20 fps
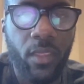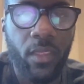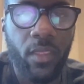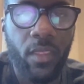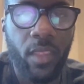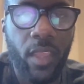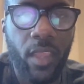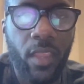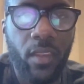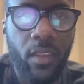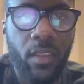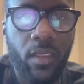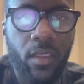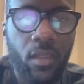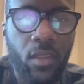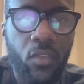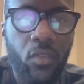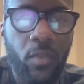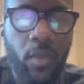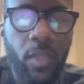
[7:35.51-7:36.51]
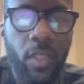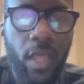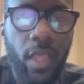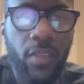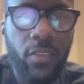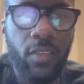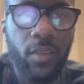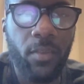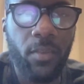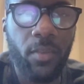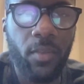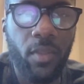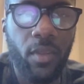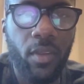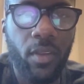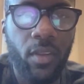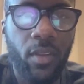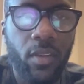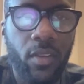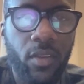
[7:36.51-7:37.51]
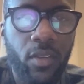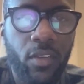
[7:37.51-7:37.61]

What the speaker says: And then this will be a lot simpler.